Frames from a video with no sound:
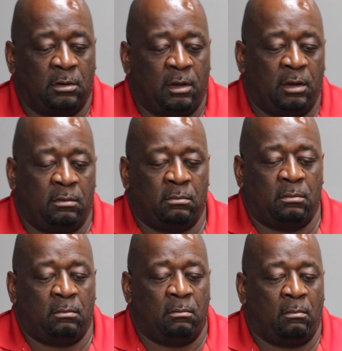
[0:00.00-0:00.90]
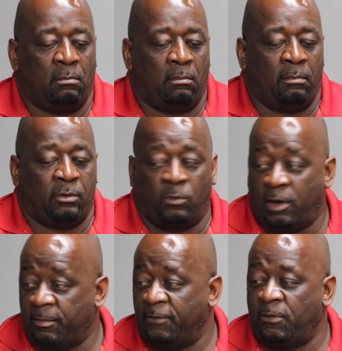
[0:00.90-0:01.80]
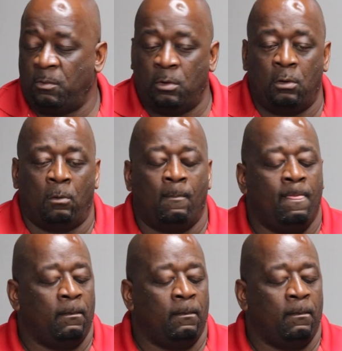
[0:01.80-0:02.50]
and correct me if I'm wrong,